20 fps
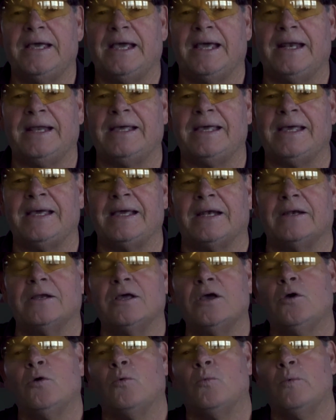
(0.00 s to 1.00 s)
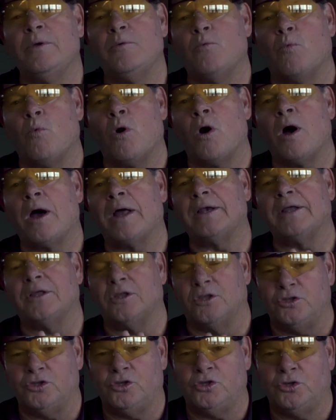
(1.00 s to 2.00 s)
And again, we want
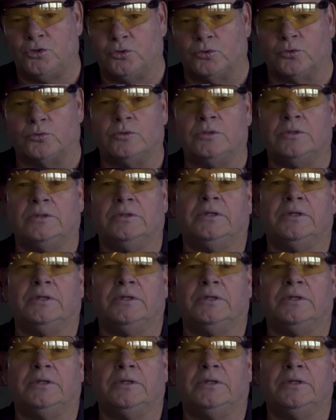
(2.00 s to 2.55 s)
you